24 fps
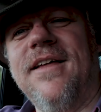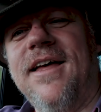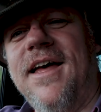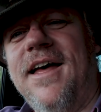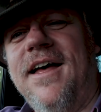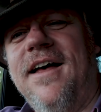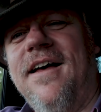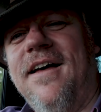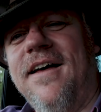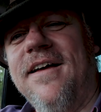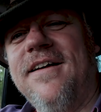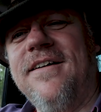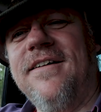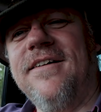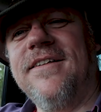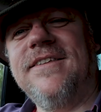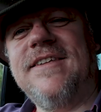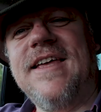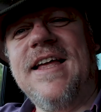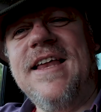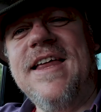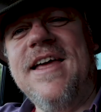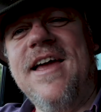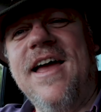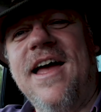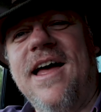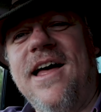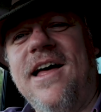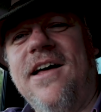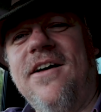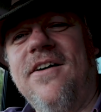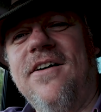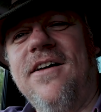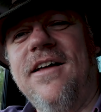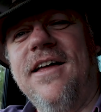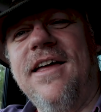I can't tell you
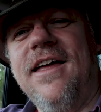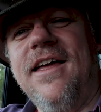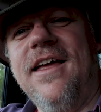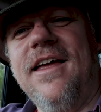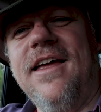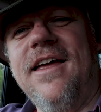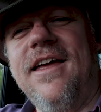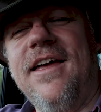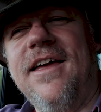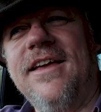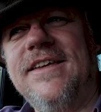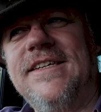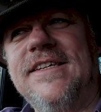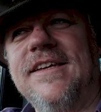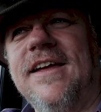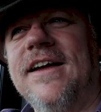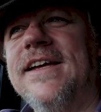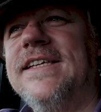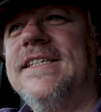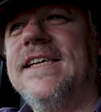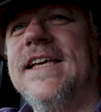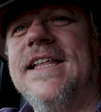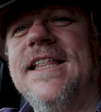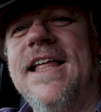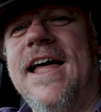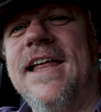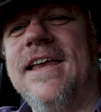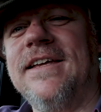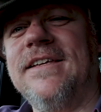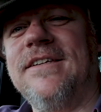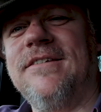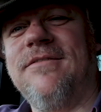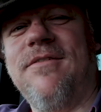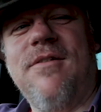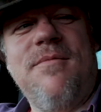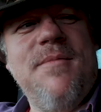how exciting that
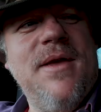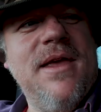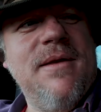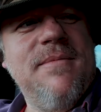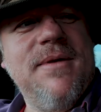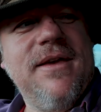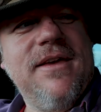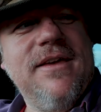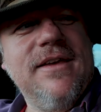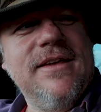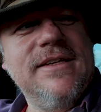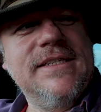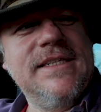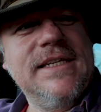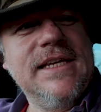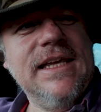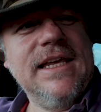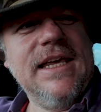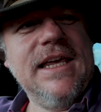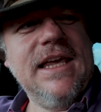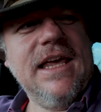is for me, because